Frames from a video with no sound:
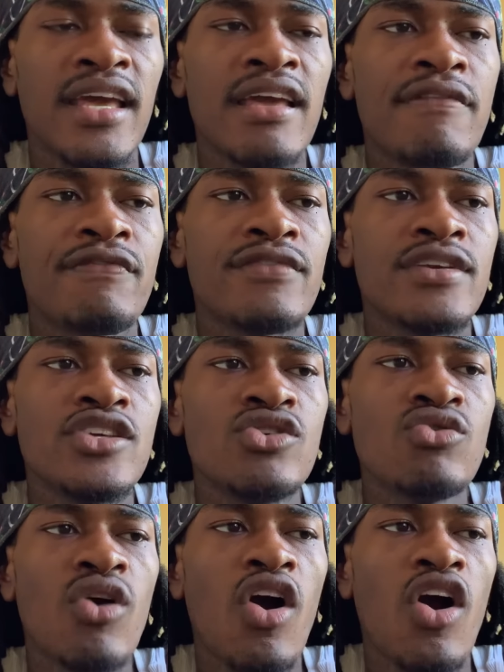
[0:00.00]
If
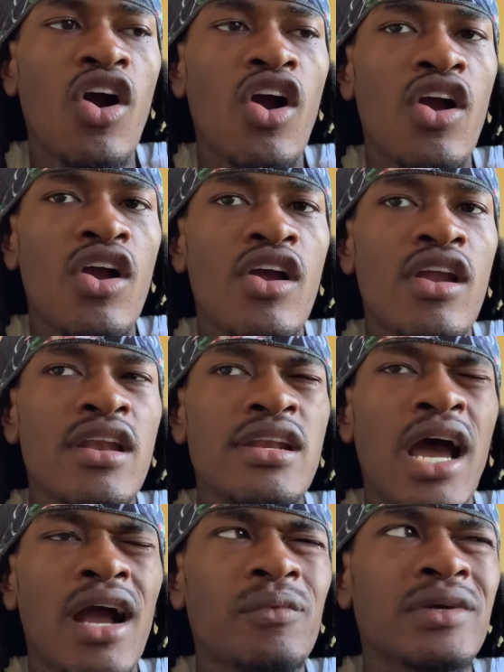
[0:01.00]
you are
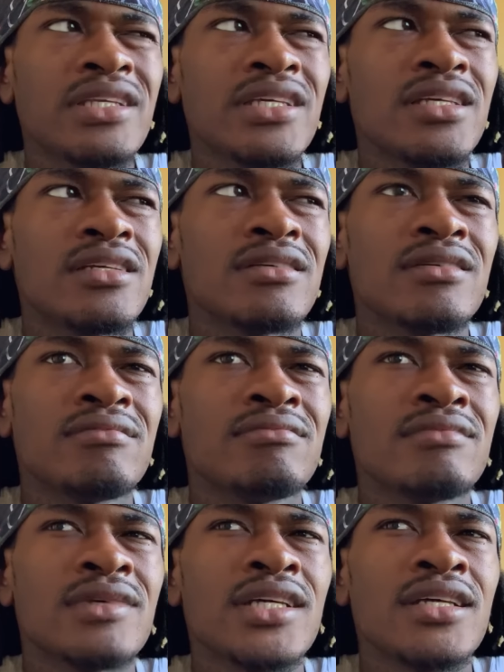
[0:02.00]
not really
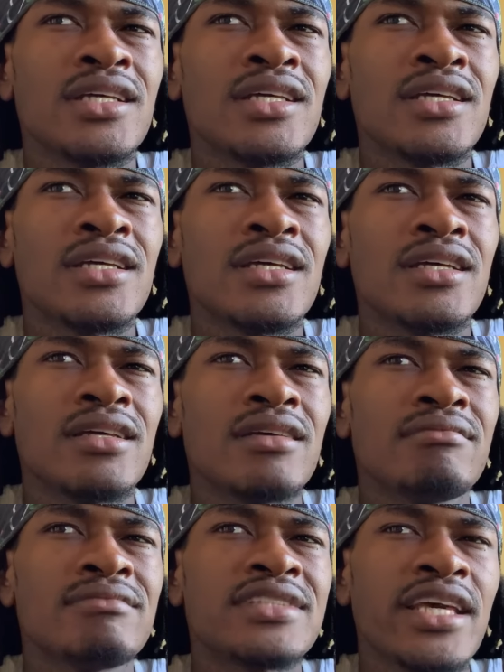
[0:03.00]

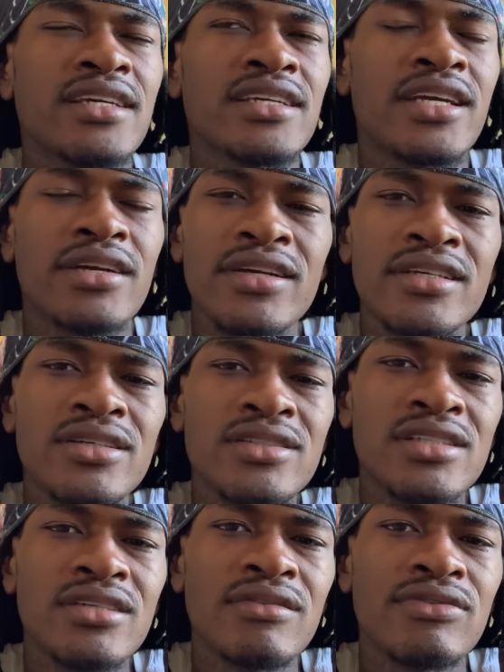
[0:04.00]
taking care of
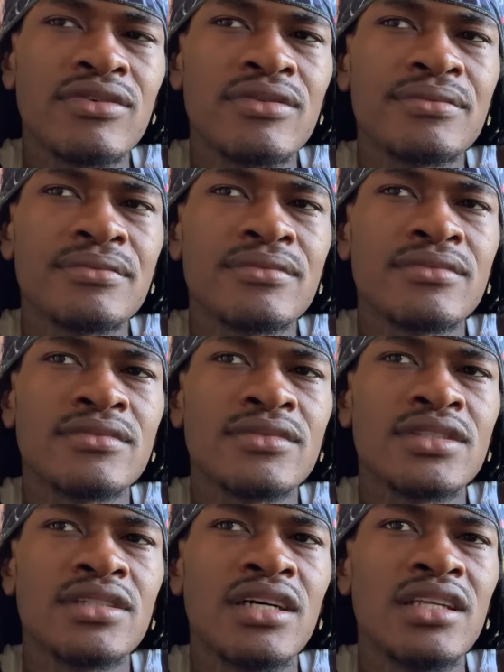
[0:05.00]
yourself
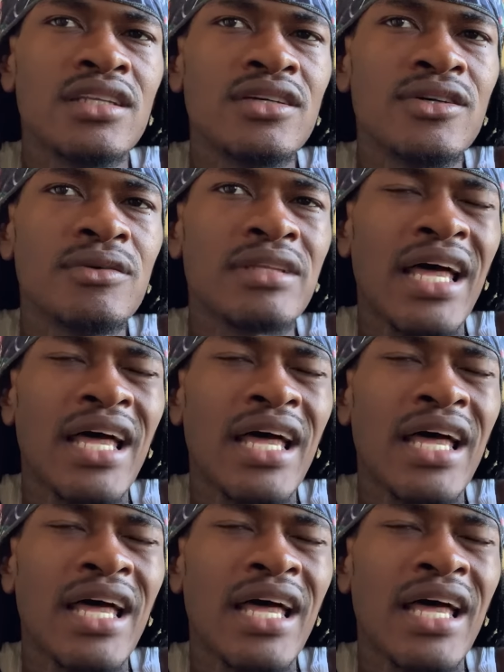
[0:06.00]
a little,